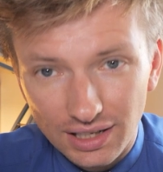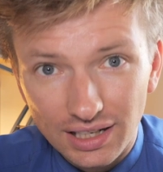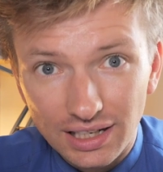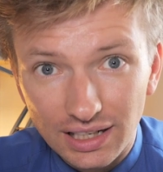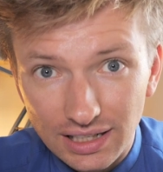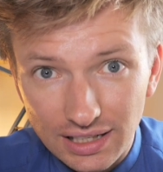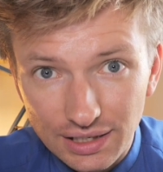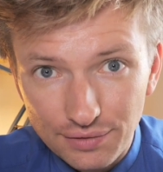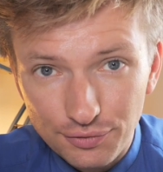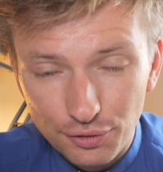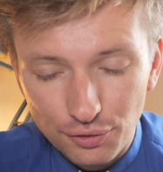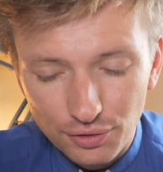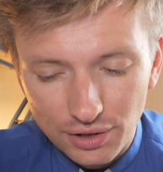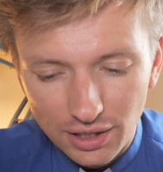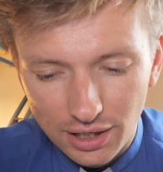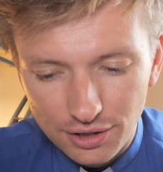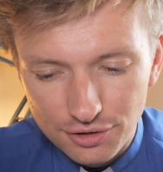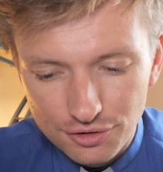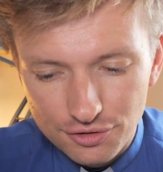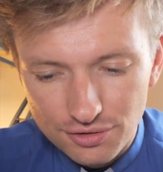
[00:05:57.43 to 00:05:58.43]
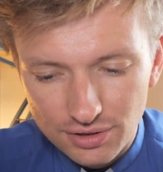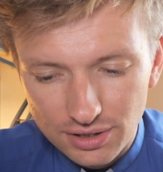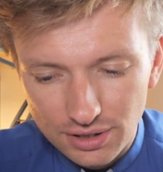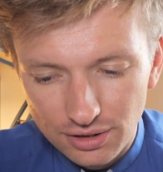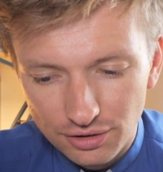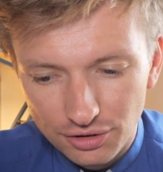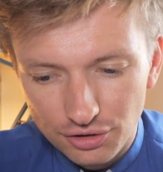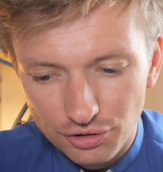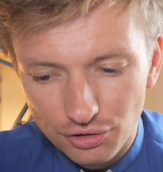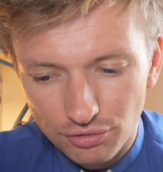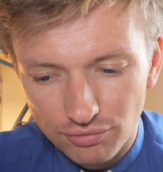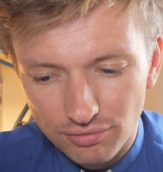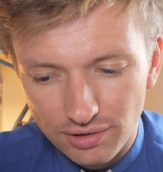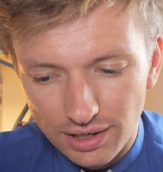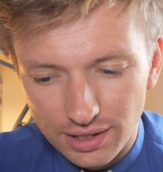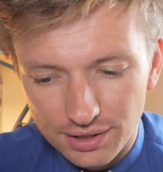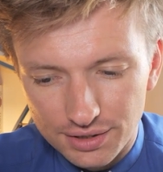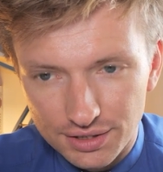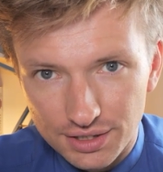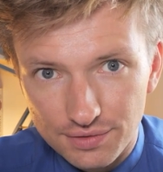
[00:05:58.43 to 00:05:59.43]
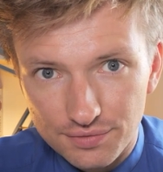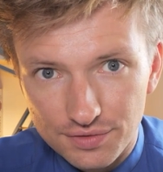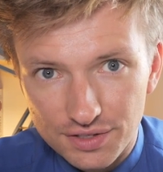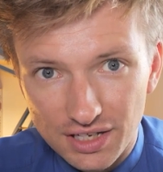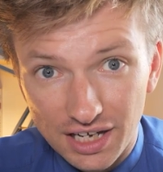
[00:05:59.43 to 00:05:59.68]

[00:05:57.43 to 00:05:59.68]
Leave your country, your relatives,